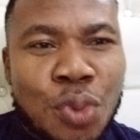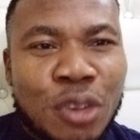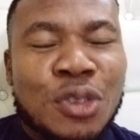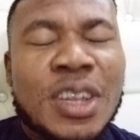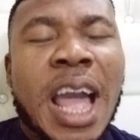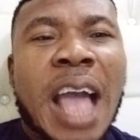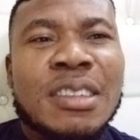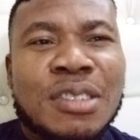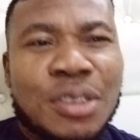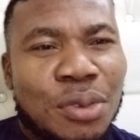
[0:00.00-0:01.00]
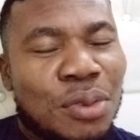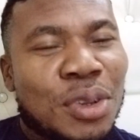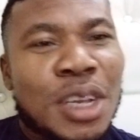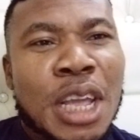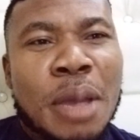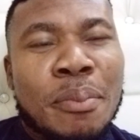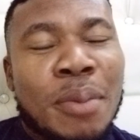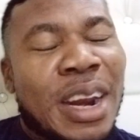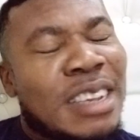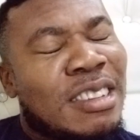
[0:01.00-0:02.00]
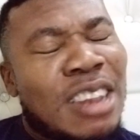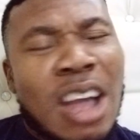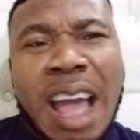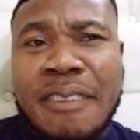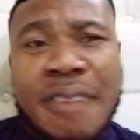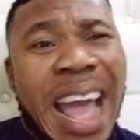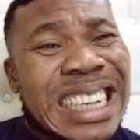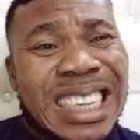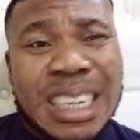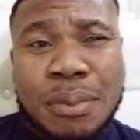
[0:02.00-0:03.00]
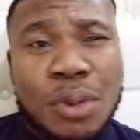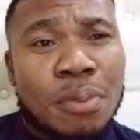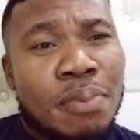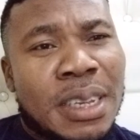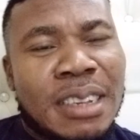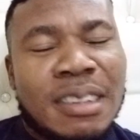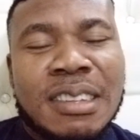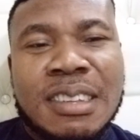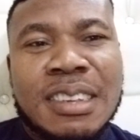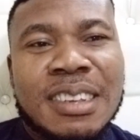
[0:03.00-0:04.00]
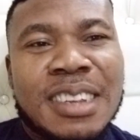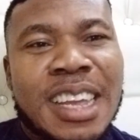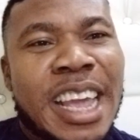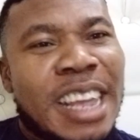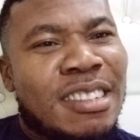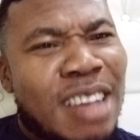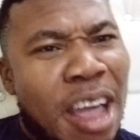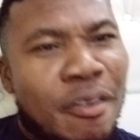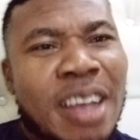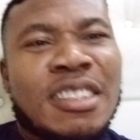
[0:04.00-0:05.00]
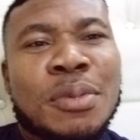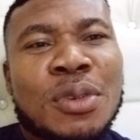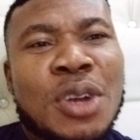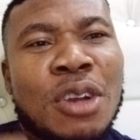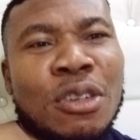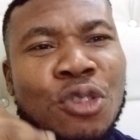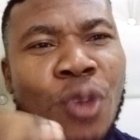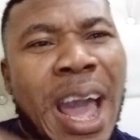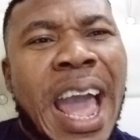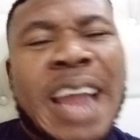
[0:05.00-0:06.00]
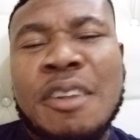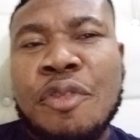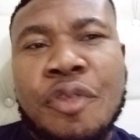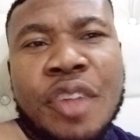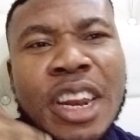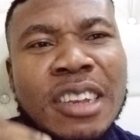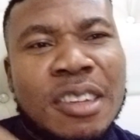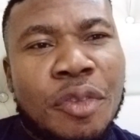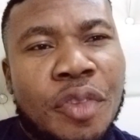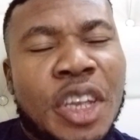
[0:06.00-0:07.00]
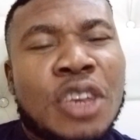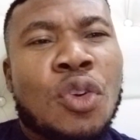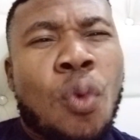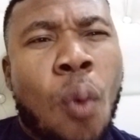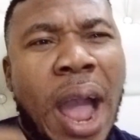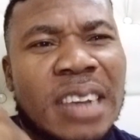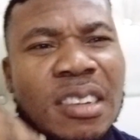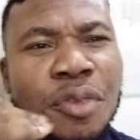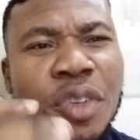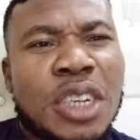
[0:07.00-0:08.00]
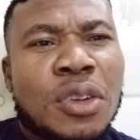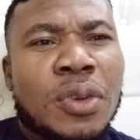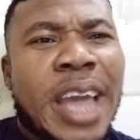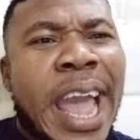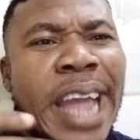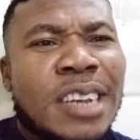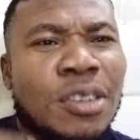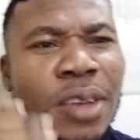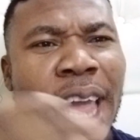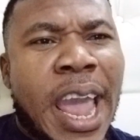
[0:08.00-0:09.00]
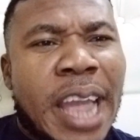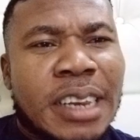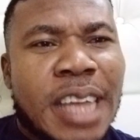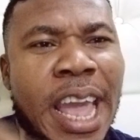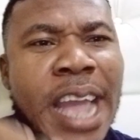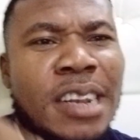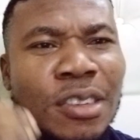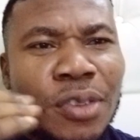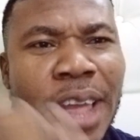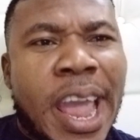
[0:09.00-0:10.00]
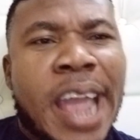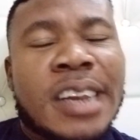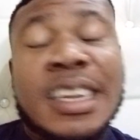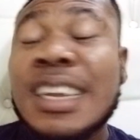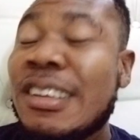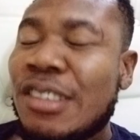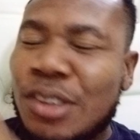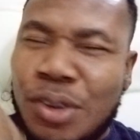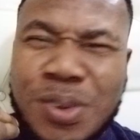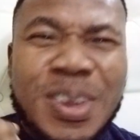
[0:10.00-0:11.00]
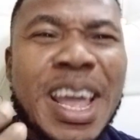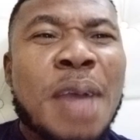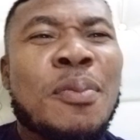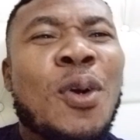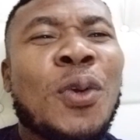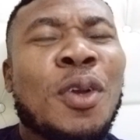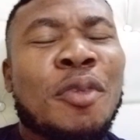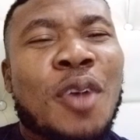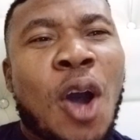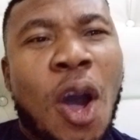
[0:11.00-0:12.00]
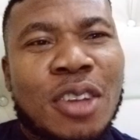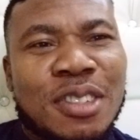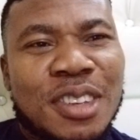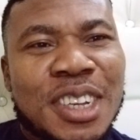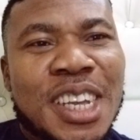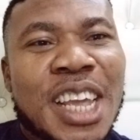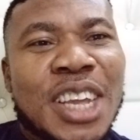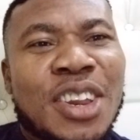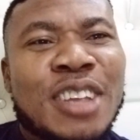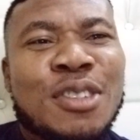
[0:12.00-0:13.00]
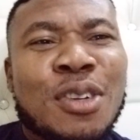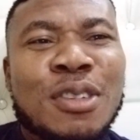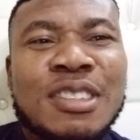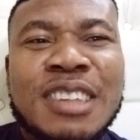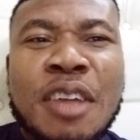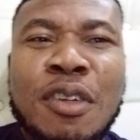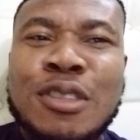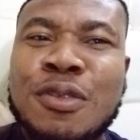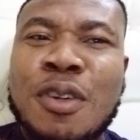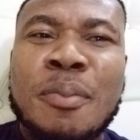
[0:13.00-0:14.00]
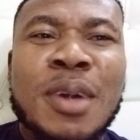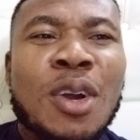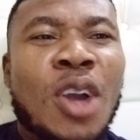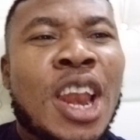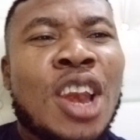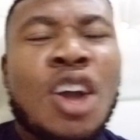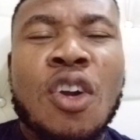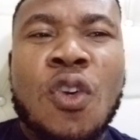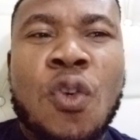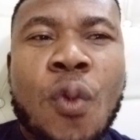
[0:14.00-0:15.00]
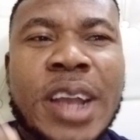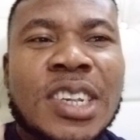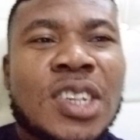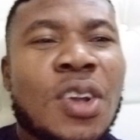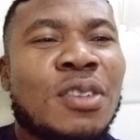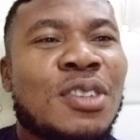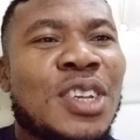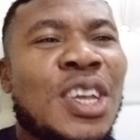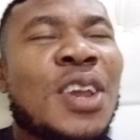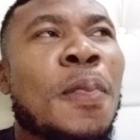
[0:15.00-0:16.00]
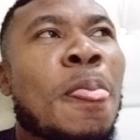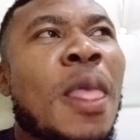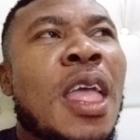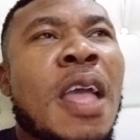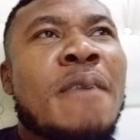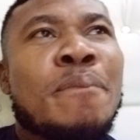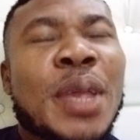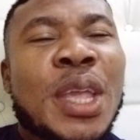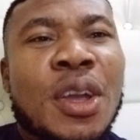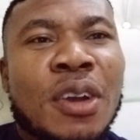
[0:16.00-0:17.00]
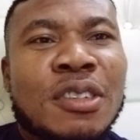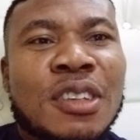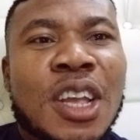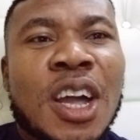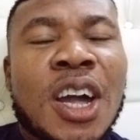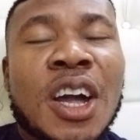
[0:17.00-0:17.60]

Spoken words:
what you guys do. But it's not advisable, please. It's not advisable. Try and finish the video, watch the video end to end, end to end. It's gonna help all of us. It's gonna save us from a lot of questions, because